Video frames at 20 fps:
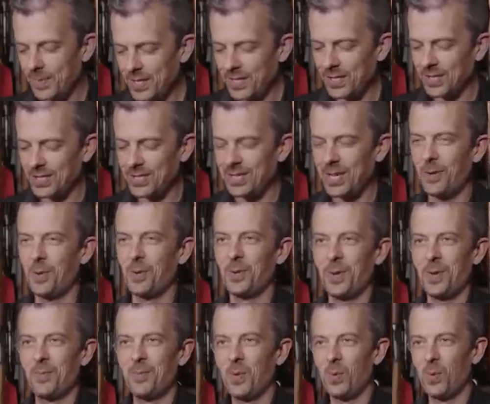This is
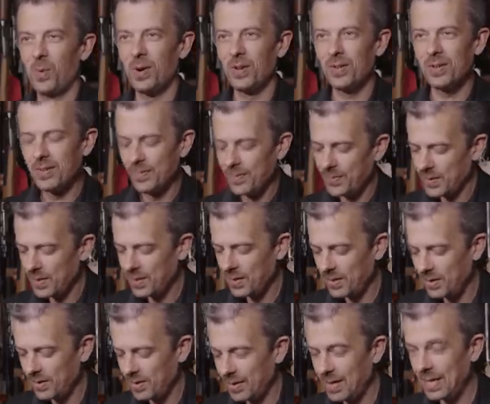serial number 1,
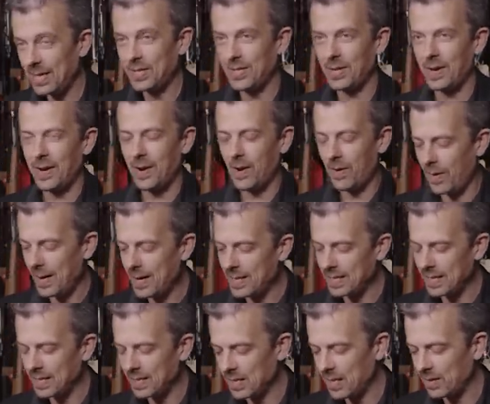SAR
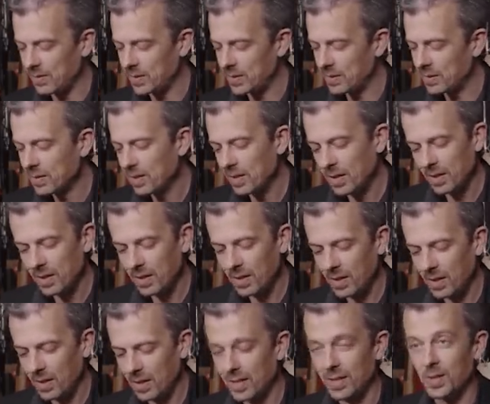87,
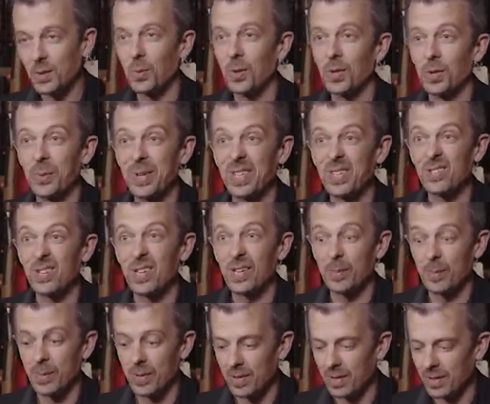and it's one that we can
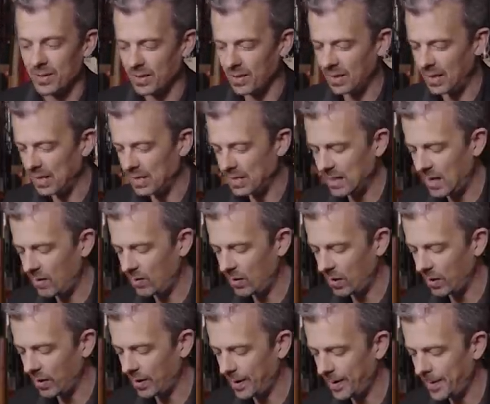take apart. So let's have a
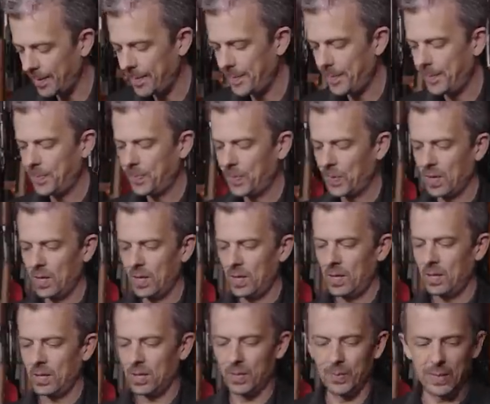look.
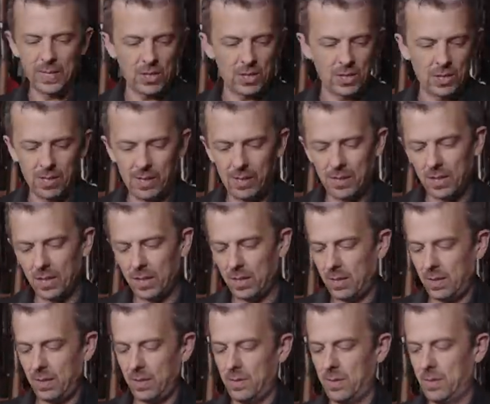So we
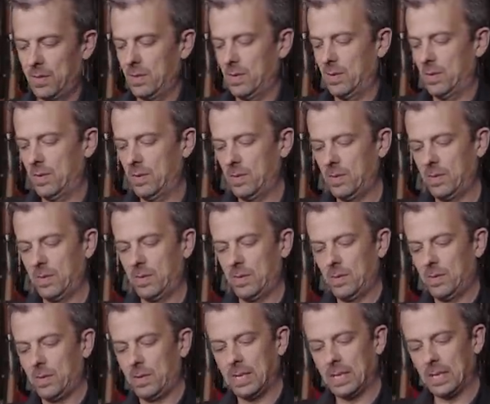start,
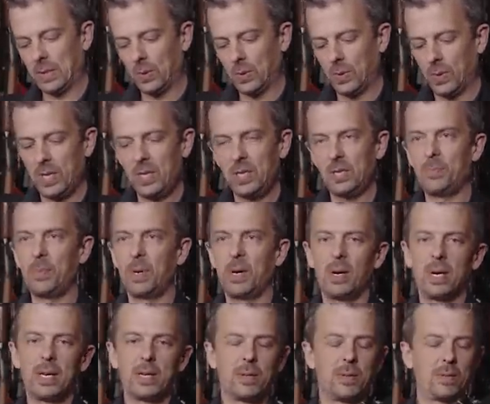as always,
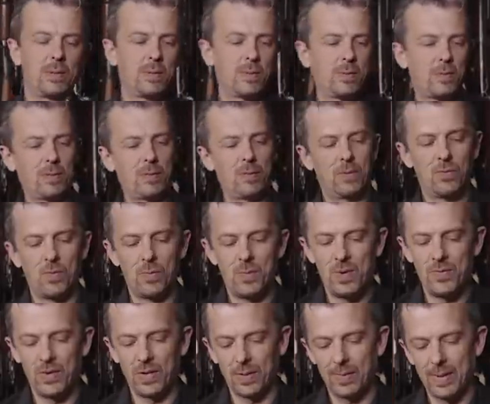by
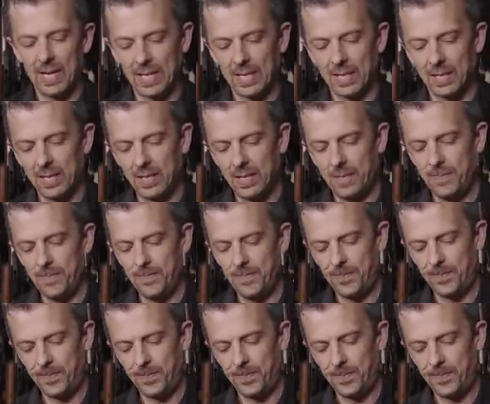removing the magazine.